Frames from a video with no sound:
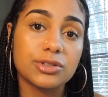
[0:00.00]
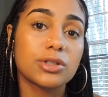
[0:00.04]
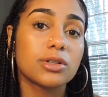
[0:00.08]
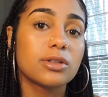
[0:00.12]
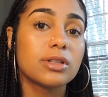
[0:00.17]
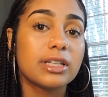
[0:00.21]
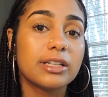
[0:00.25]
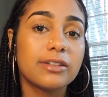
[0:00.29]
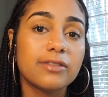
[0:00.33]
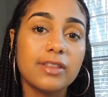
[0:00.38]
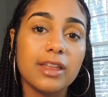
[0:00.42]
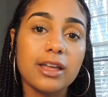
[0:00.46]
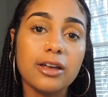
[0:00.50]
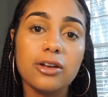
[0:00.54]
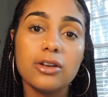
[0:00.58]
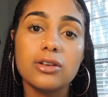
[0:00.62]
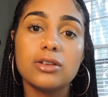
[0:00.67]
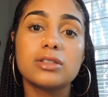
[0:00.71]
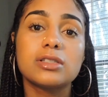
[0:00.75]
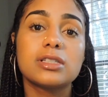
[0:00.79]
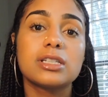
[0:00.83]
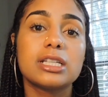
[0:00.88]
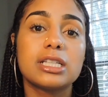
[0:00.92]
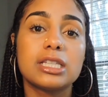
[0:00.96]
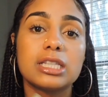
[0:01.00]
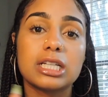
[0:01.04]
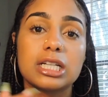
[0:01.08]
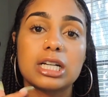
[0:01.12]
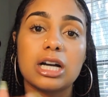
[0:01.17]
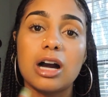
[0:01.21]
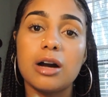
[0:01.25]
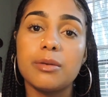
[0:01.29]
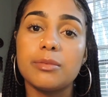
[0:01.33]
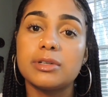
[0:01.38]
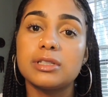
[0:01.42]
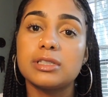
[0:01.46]
So leave those in the
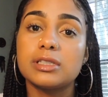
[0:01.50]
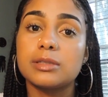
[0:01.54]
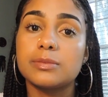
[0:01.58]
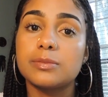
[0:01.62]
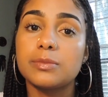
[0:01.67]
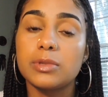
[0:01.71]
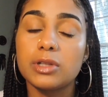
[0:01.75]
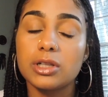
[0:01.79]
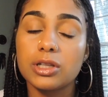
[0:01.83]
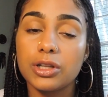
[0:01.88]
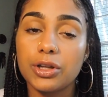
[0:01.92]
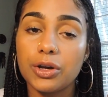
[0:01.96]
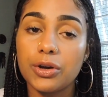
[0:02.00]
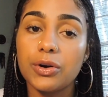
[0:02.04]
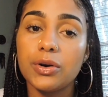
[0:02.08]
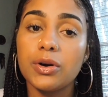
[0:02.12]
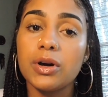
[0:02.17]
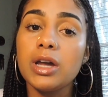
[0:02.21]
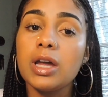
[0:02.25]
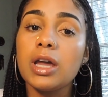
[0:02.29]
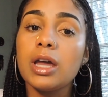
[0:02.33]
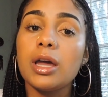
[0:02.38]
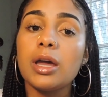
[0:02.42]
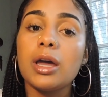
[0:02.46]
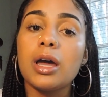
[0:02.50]
comments below,